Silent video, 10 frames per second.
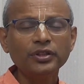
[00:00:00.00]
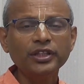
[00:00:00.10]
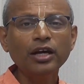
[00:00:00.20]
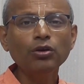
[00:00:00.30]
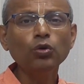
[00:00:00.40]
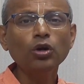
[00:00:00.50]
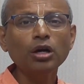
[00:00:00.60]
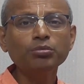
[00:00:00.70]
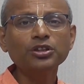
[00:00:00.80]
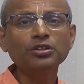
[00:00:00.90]
they will
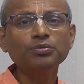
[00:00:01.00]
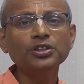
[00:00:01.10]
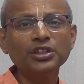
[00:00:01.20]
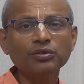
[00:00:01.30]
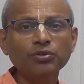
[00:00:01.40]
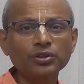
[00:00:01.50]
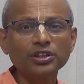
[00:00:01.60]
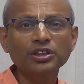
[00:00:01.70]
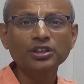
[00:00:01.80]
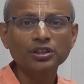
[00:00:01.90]
not be sufficient for the
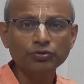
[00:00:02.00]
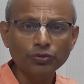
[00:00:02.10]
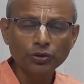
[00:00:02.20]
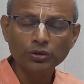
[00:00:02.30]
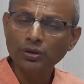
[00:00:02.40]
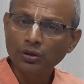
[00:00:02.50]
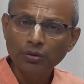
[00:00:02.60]
64th